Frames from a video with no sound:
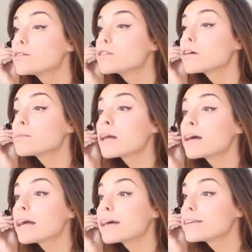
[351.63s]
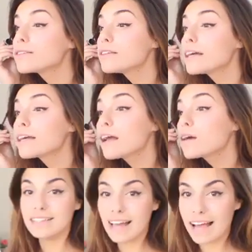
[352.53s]
So I'm not gonna today.
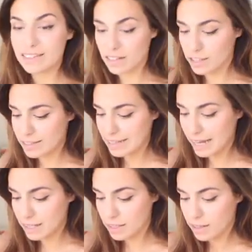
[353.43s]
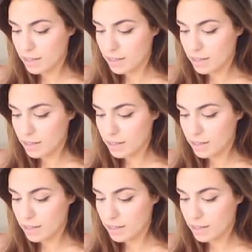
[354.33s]
The eyes are done.